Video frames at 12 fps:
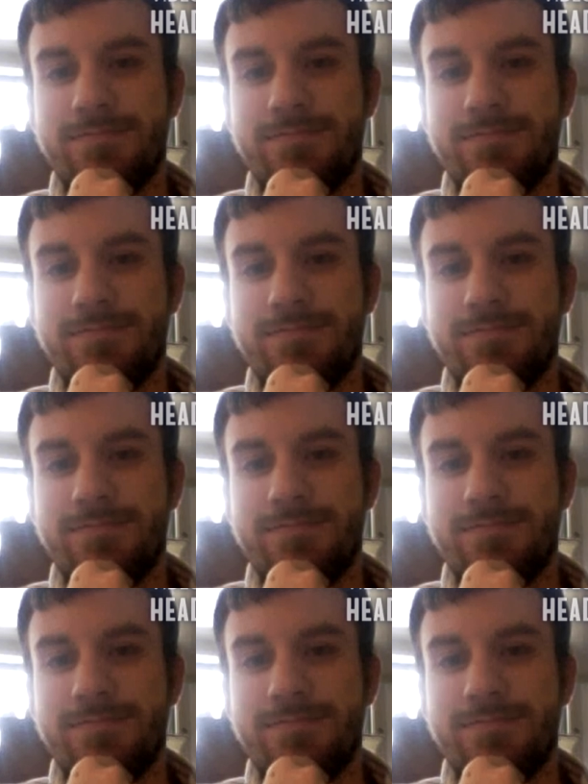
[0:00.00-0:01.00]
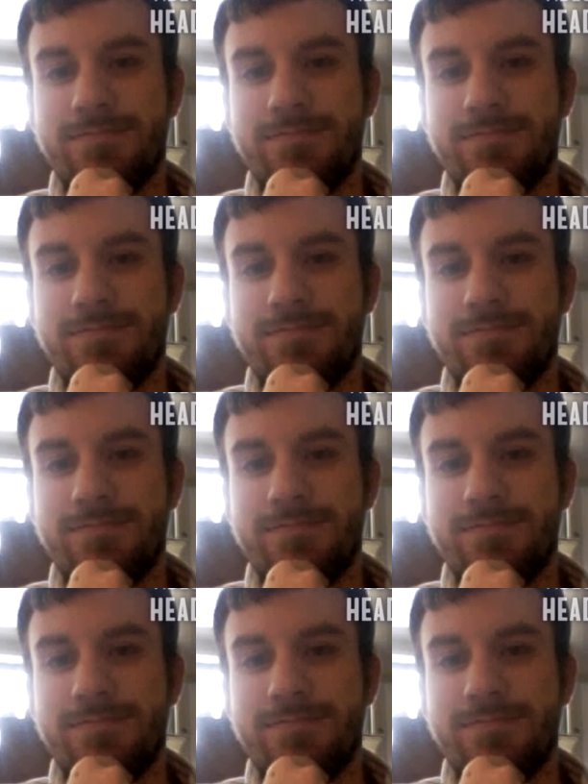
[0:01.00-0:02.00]

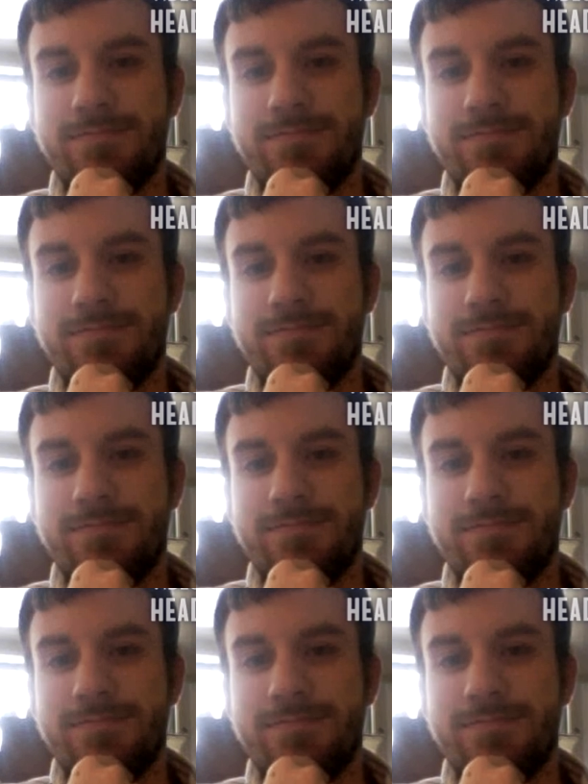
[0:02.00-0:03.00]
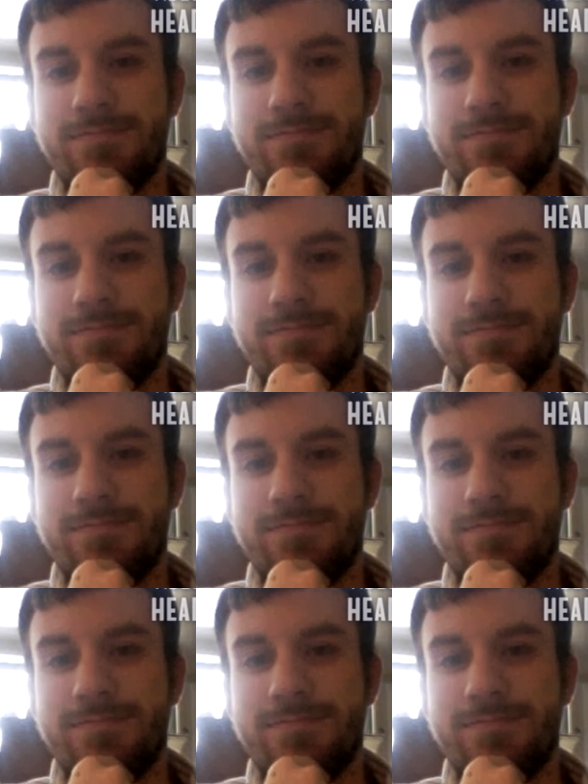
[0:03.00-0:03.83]
(no lip movement)